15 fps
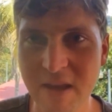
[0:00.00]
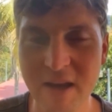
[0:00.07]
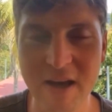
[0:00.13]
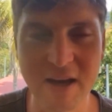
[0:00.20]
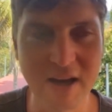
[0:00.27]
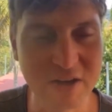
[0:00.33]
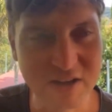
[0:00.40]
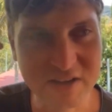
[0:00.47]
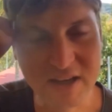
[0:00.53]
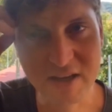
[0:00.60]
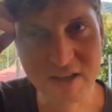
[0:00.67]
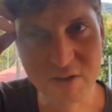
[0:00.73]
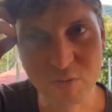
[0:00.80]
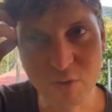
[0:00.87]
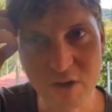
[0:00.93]
And I just think
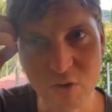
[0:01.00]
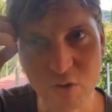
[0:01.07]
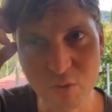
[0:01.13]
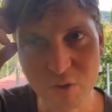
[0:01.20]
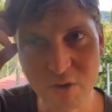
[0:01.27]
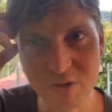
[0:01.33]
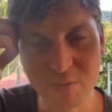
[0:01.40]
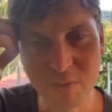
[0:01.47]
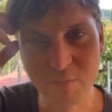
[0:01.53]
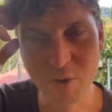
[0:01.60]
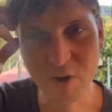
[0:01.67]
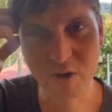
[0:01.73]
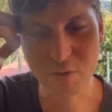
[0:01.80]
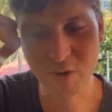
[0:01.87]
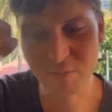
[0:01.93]
it's way cooler to be
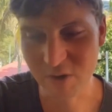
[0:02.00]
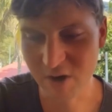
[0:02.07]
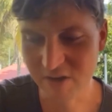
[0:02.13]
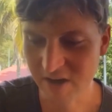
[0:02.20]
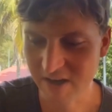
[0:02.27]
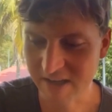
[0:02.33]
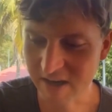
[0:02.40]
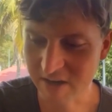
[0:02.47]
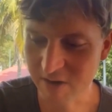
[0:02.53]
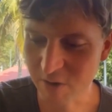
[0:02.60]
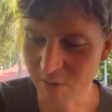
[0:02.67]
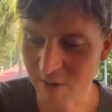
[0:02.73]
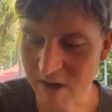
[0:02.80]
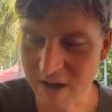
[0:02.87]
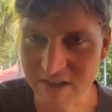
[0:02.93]
part of a project that's on the
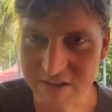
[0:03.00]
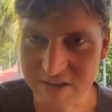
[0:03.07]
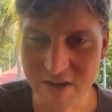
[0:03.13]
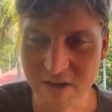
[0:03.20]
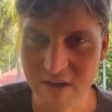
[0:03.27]
rise,